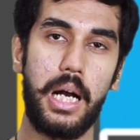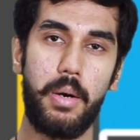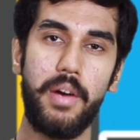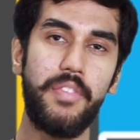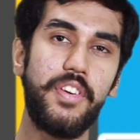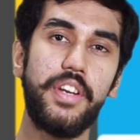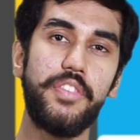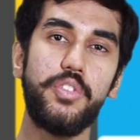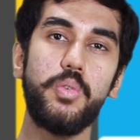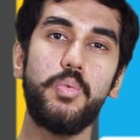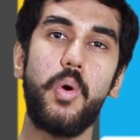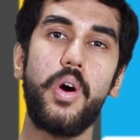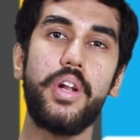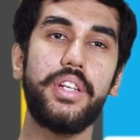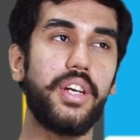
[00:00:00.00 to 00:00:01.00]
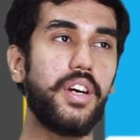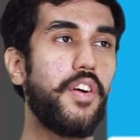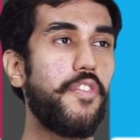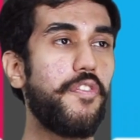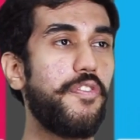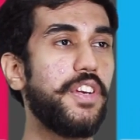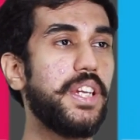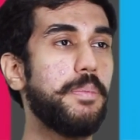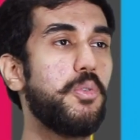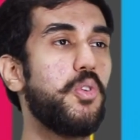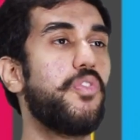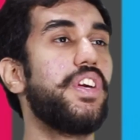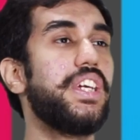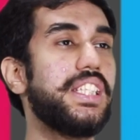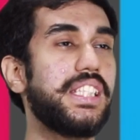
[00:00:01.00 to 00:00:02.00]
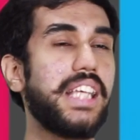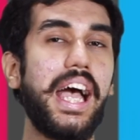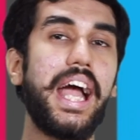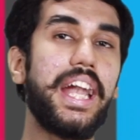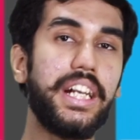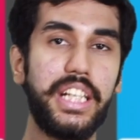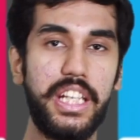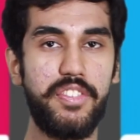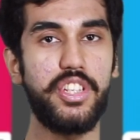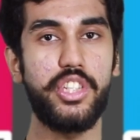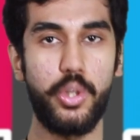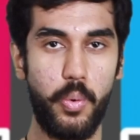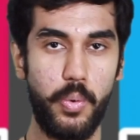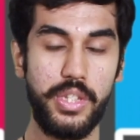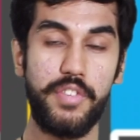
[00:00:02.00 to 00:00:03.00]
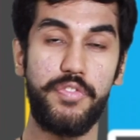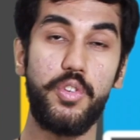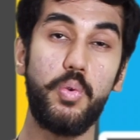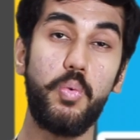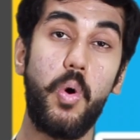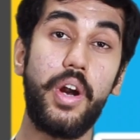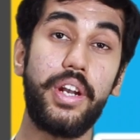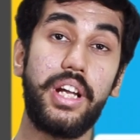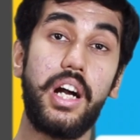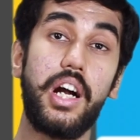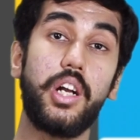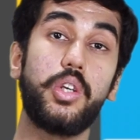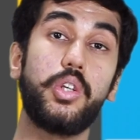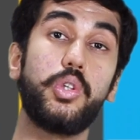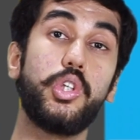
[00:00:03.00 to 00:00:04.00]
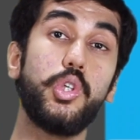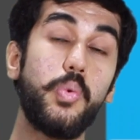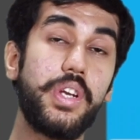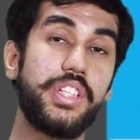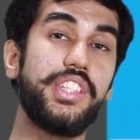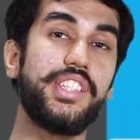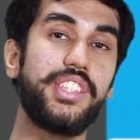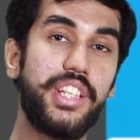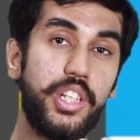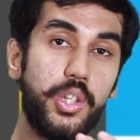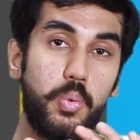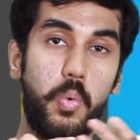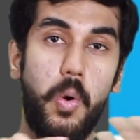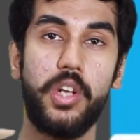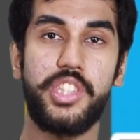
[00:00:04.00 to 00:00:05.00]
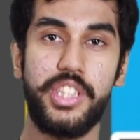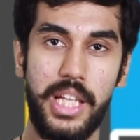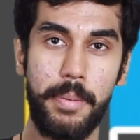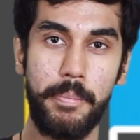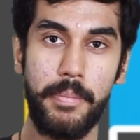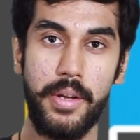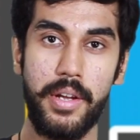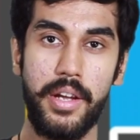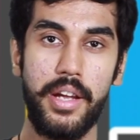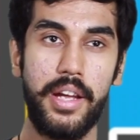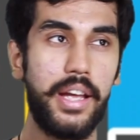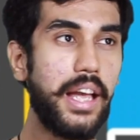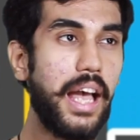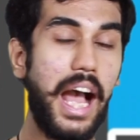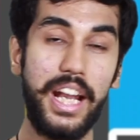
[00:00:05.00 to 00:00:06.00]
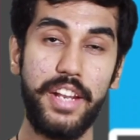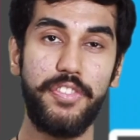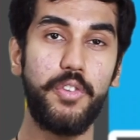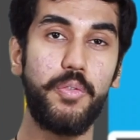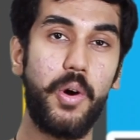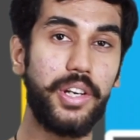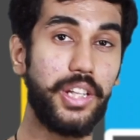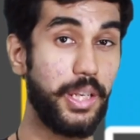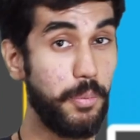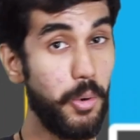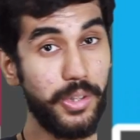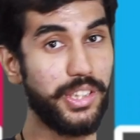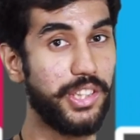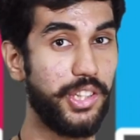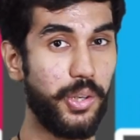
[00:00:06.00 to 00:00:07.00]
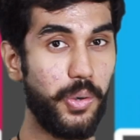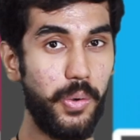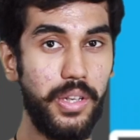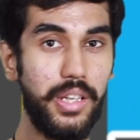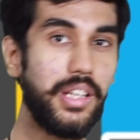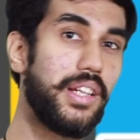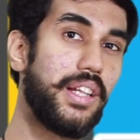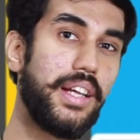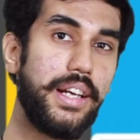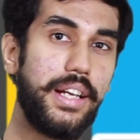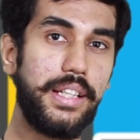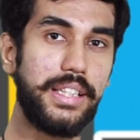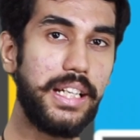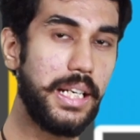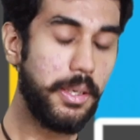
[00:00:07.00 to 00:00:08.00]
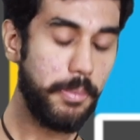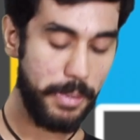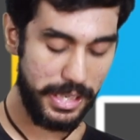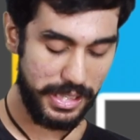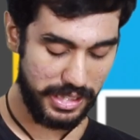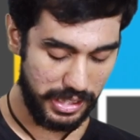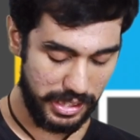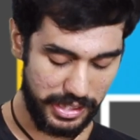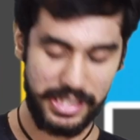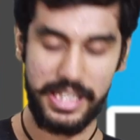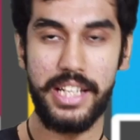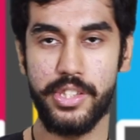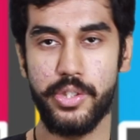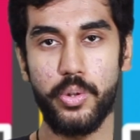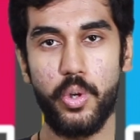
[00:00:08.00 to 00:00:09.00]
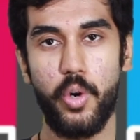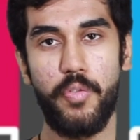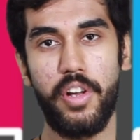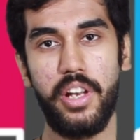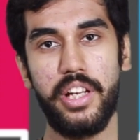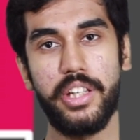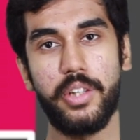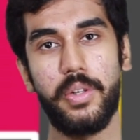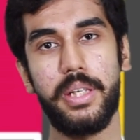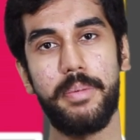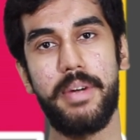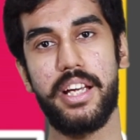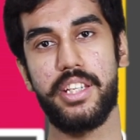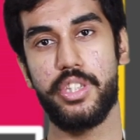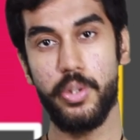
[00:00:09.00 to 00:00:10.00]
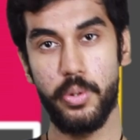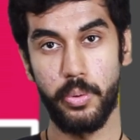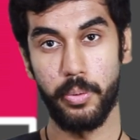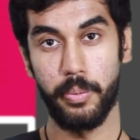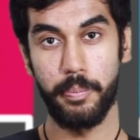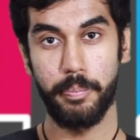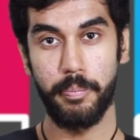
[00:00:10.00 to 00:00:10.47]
However, if you want free movies and TV shows, if you want a QHD screen to watch them, and if you want a remote control, then it makes sense to go for LeEco Le Max2.